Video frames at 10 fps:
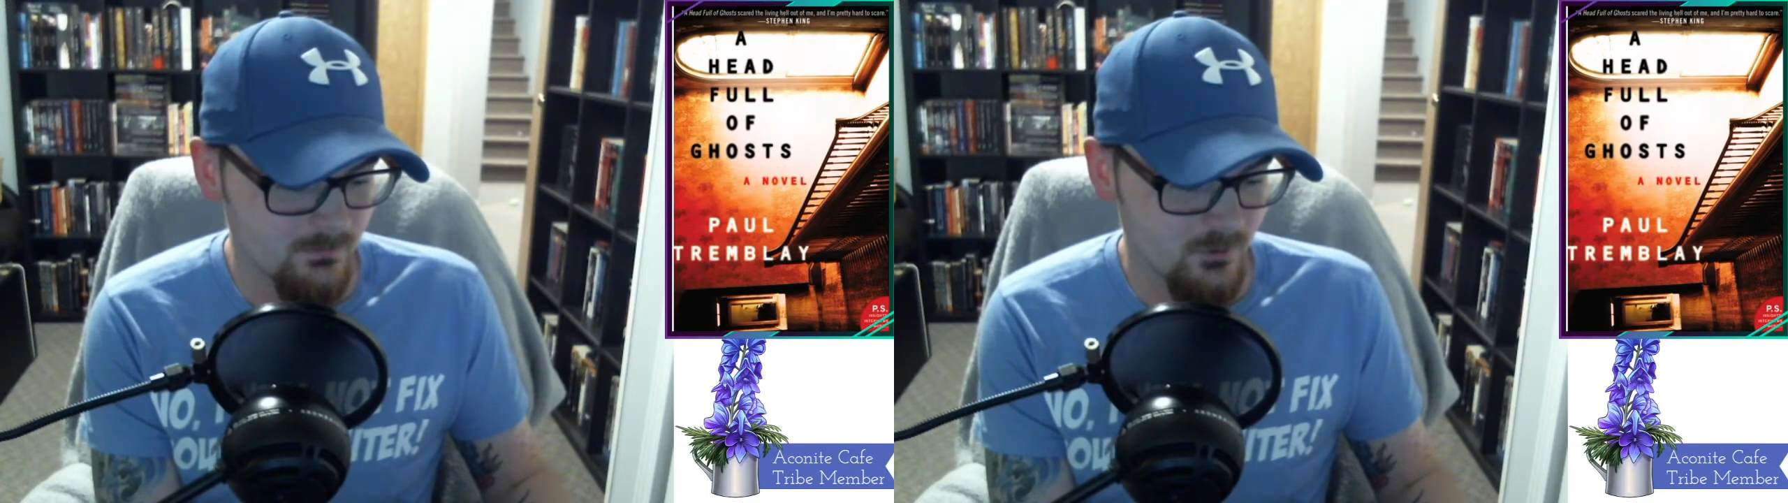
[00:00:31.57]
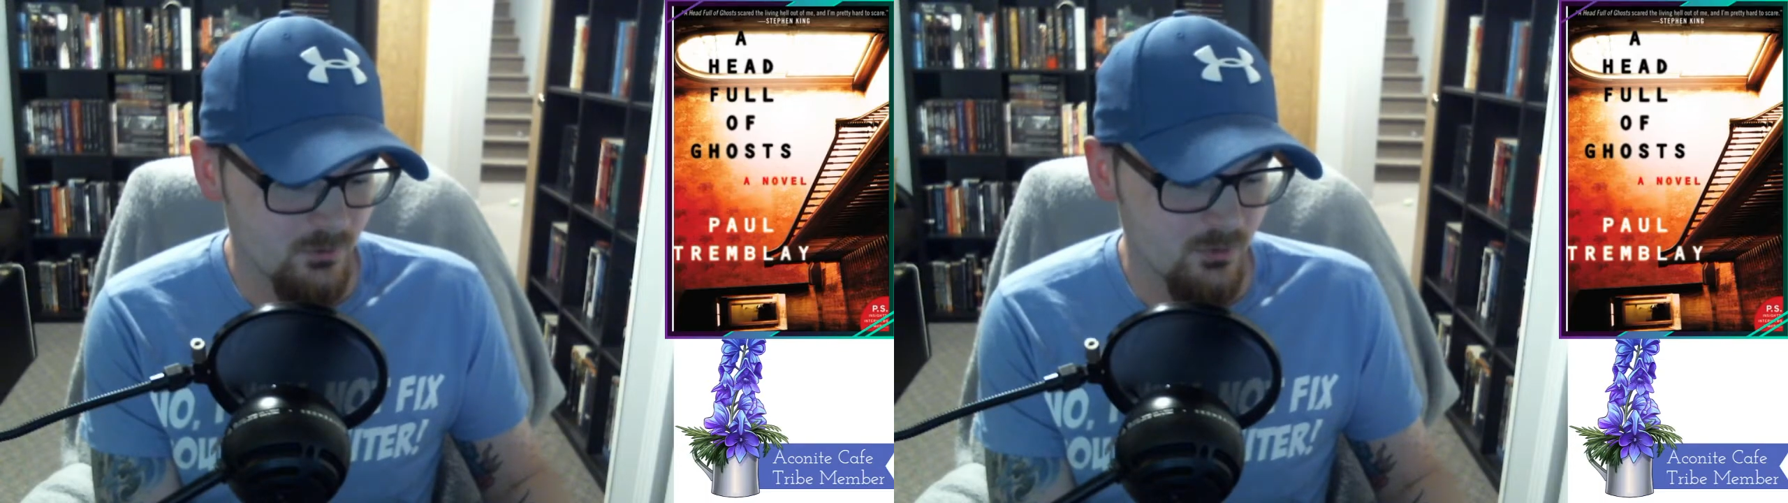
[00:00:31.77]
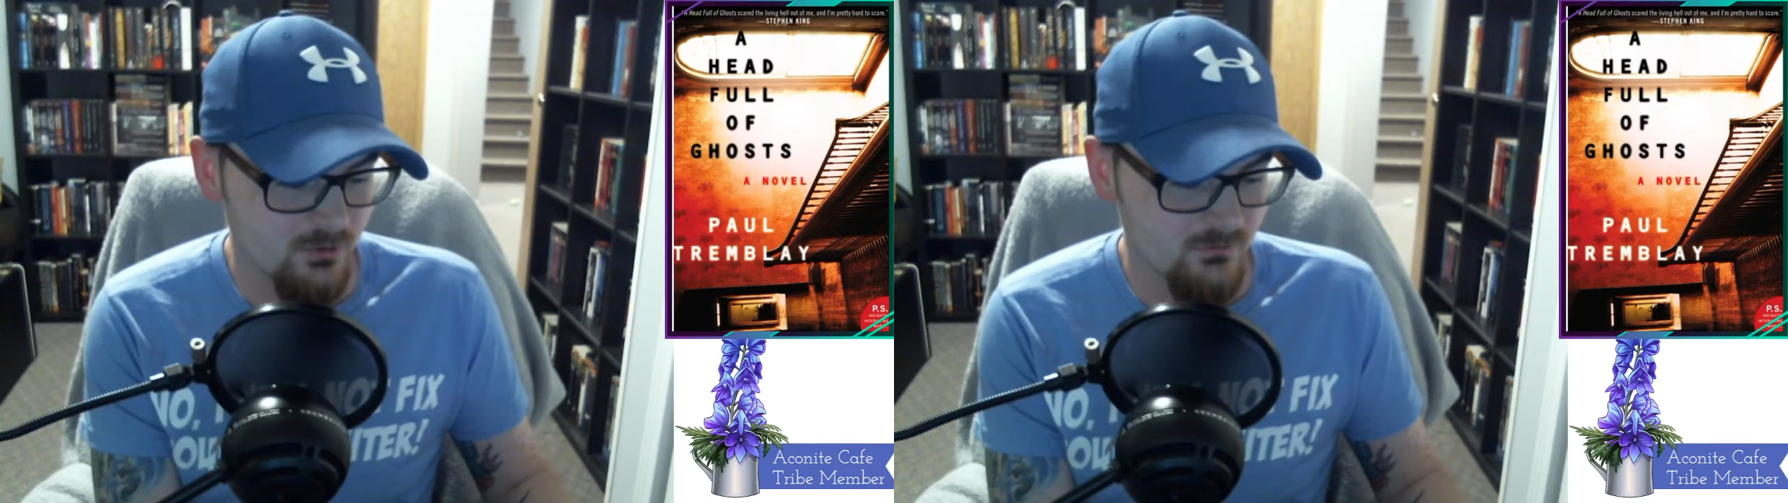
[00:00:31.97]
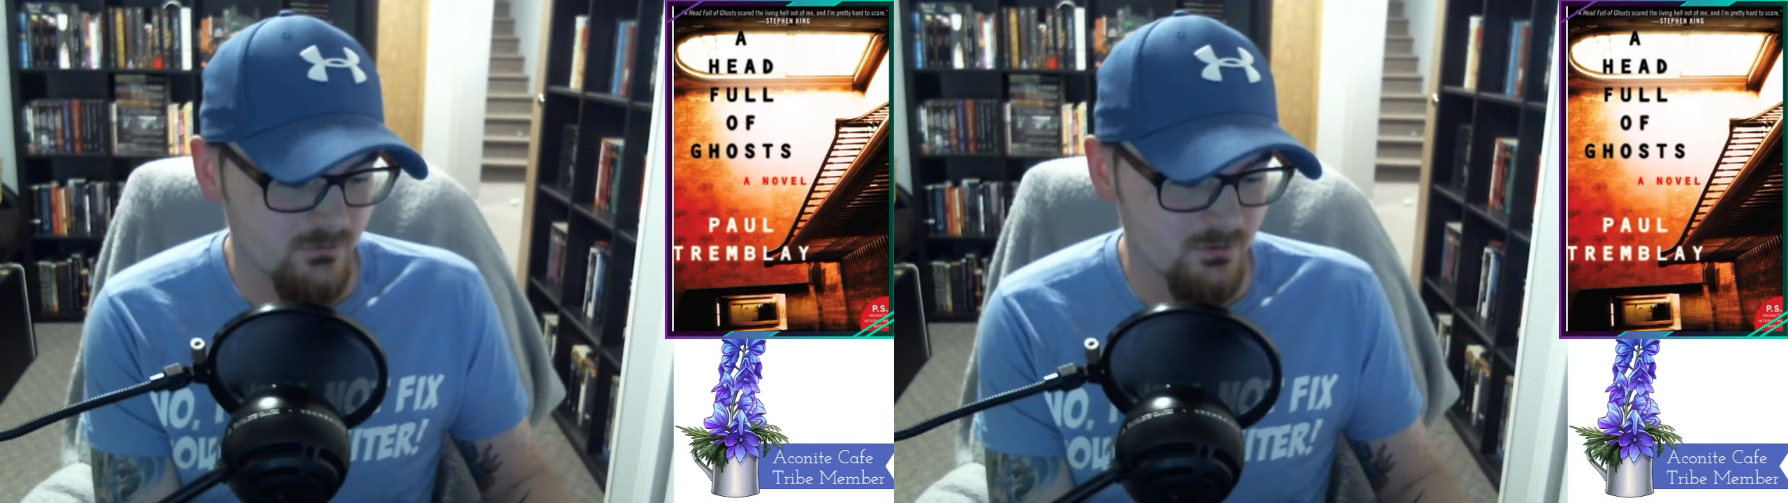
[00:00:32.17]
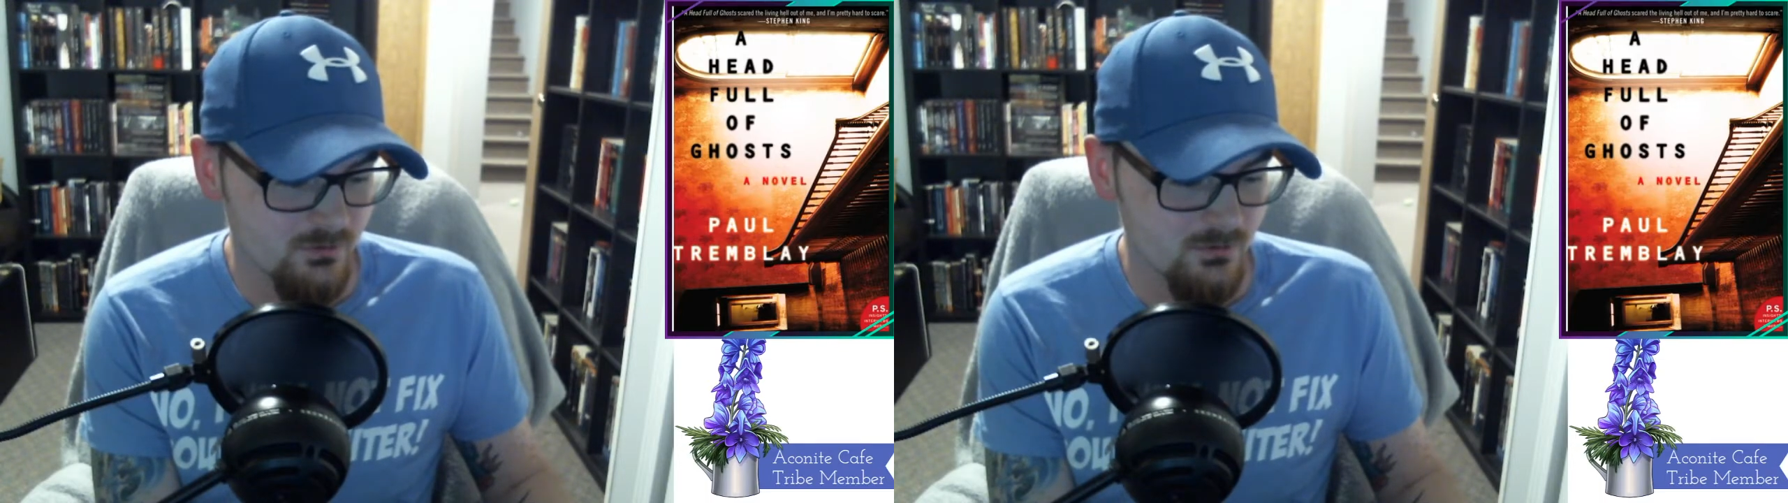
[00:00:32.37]
the point of
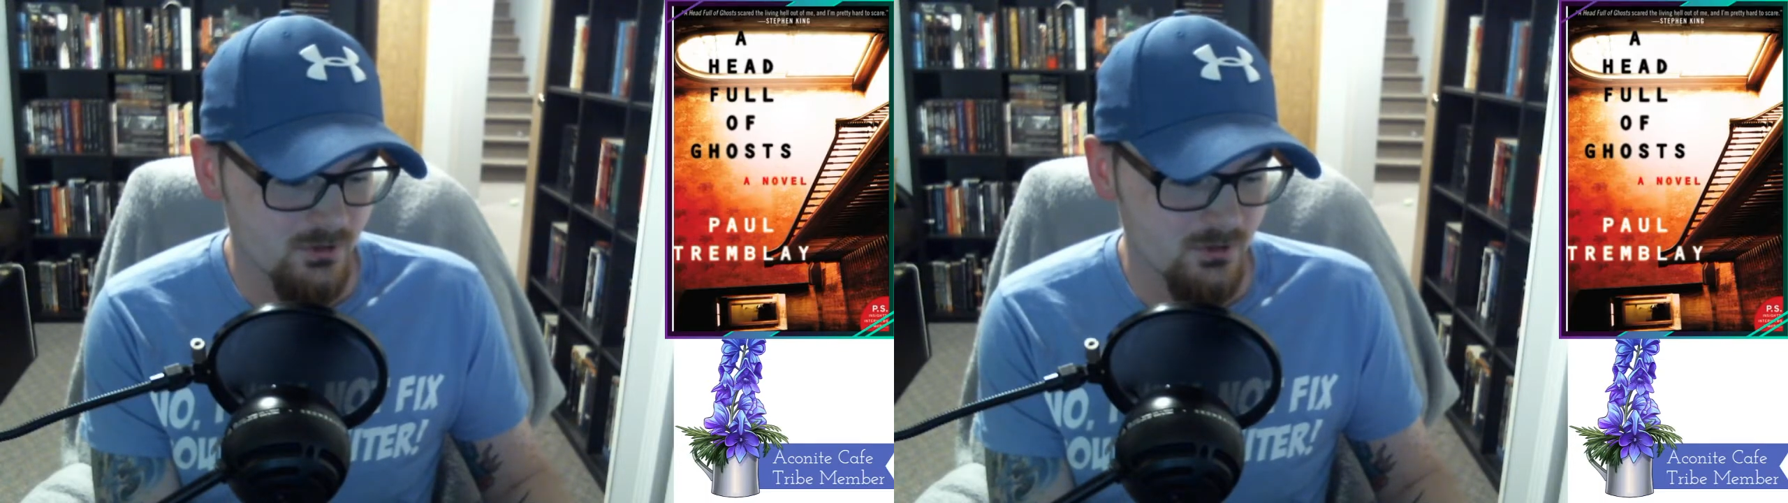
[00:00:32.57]
view